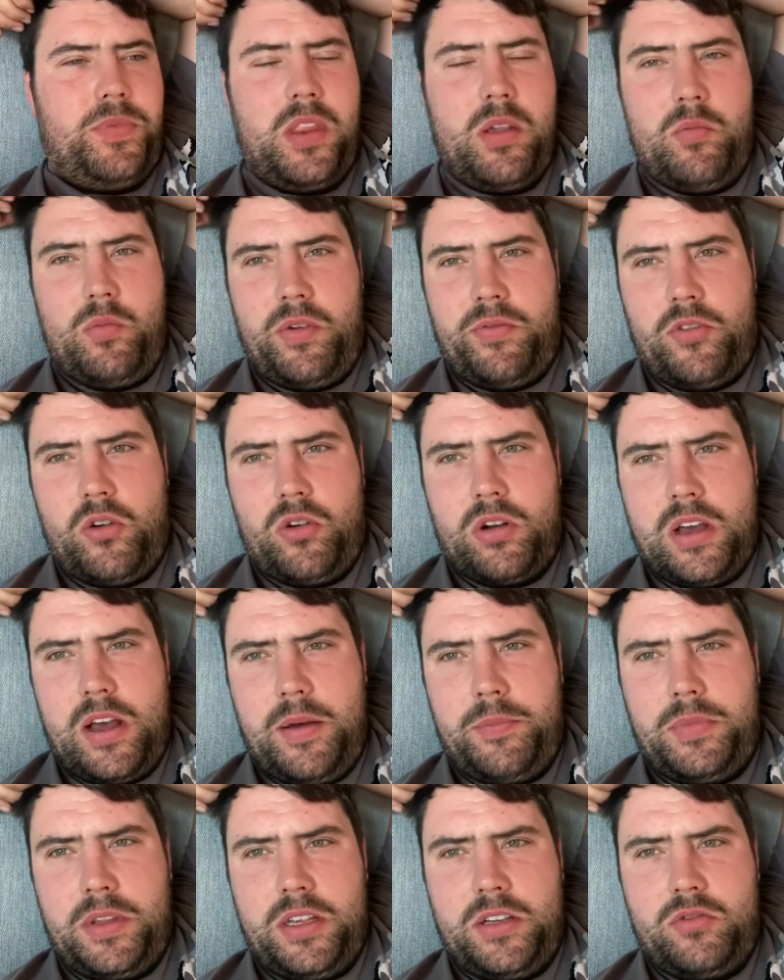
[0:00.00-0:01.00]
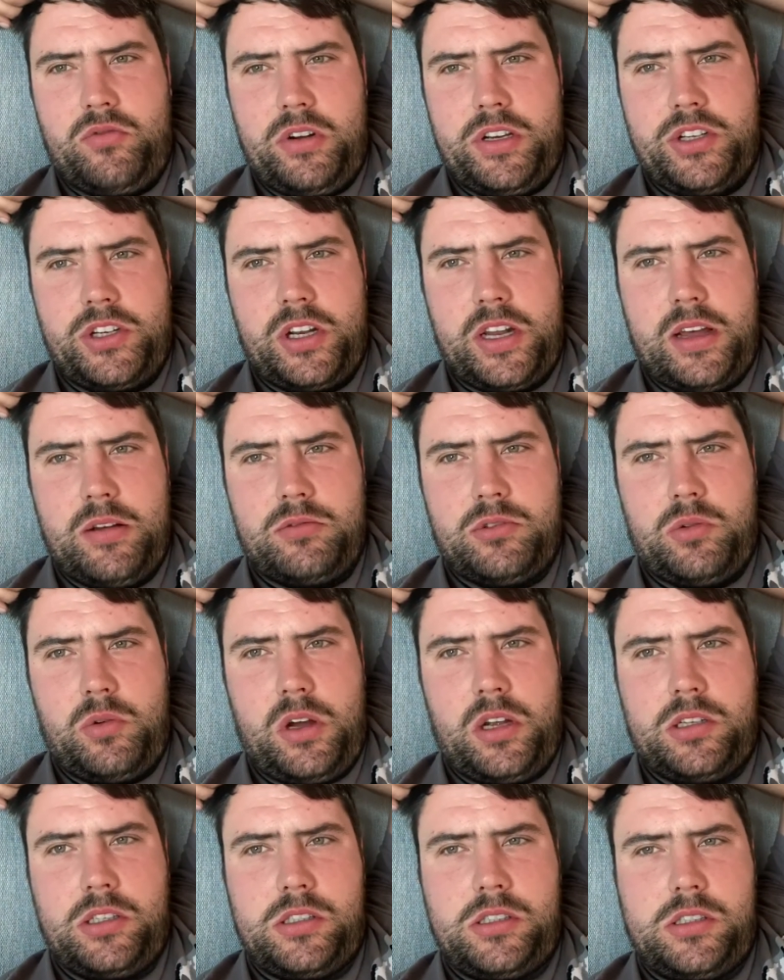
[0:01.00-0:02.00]
We've got companies reaching out to
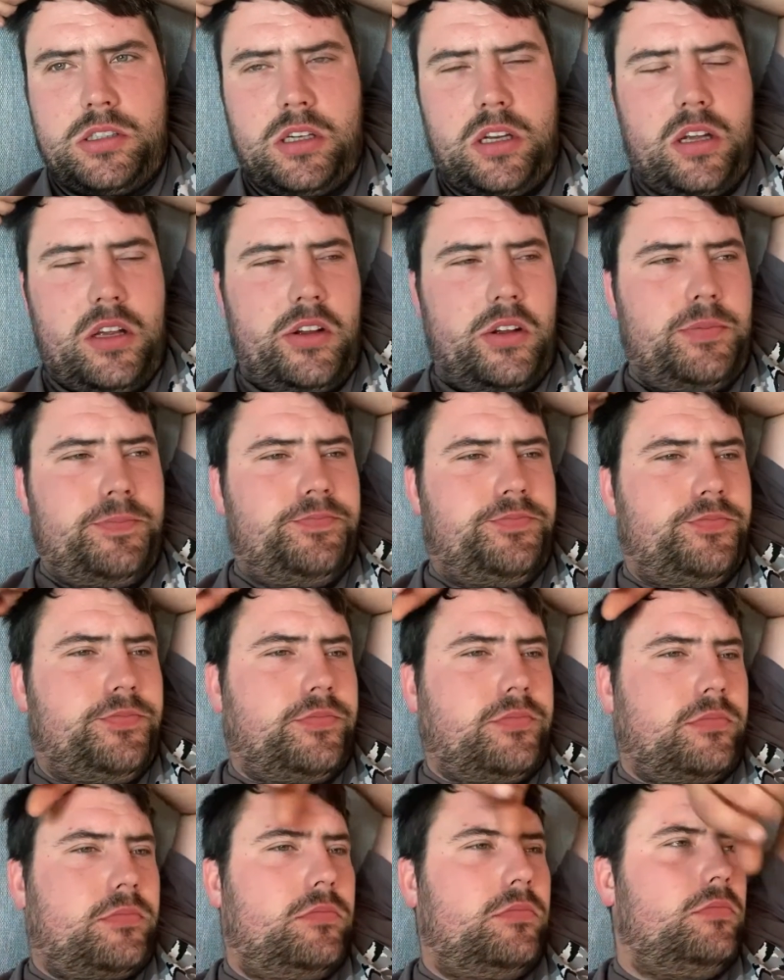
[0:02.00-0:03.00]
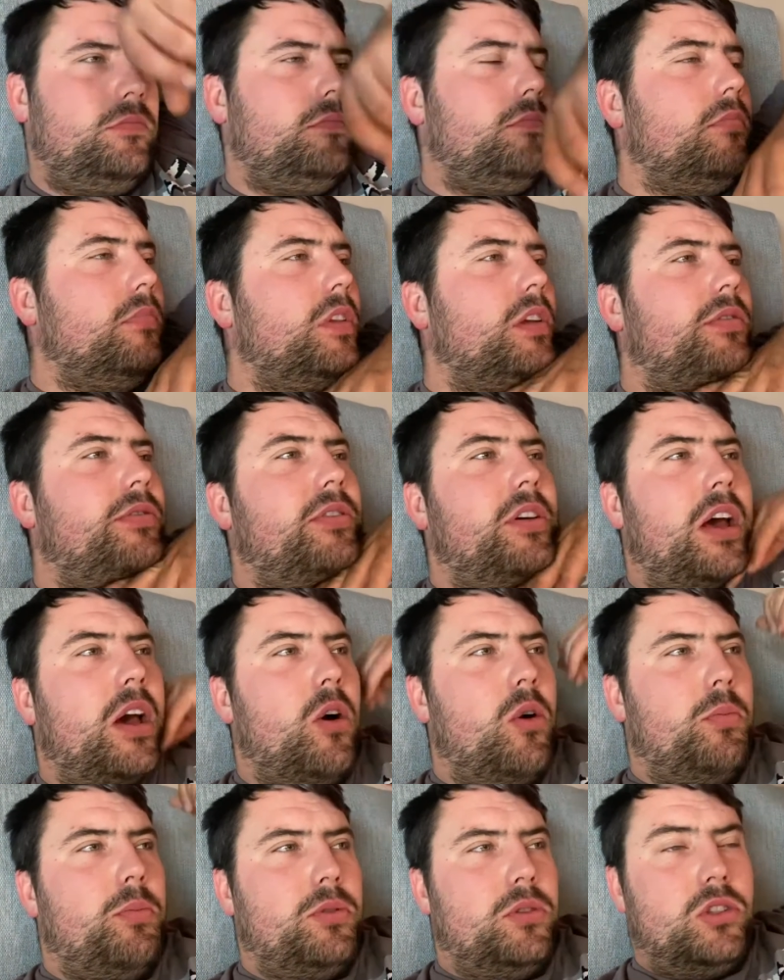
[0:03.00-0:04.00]
us for
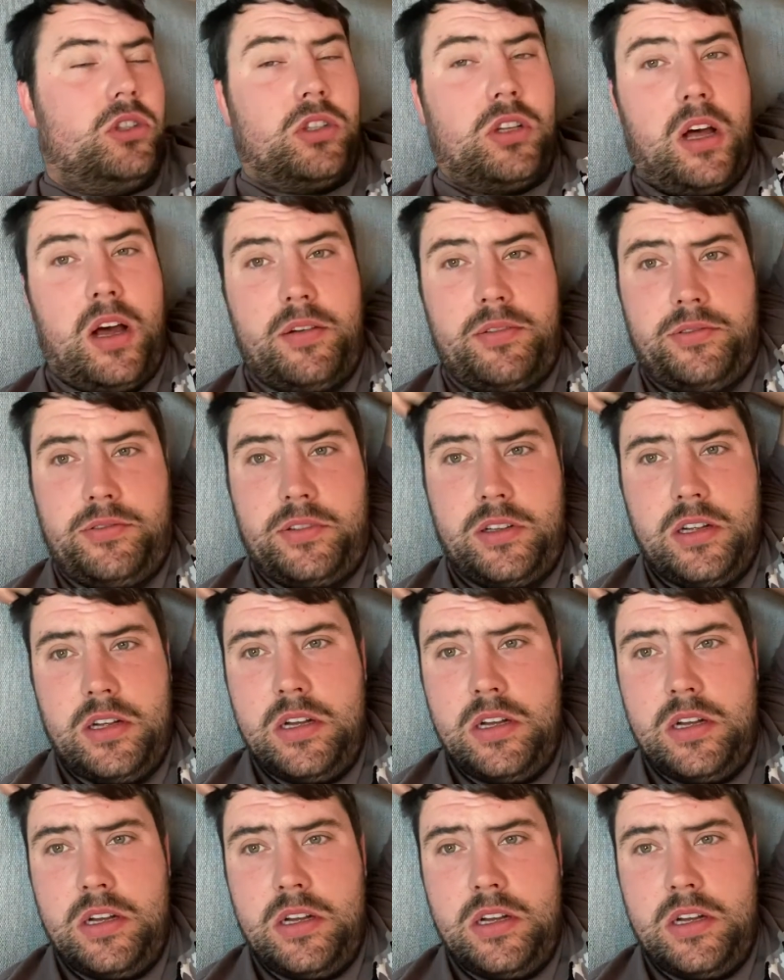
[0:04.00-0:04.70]
help and stuff.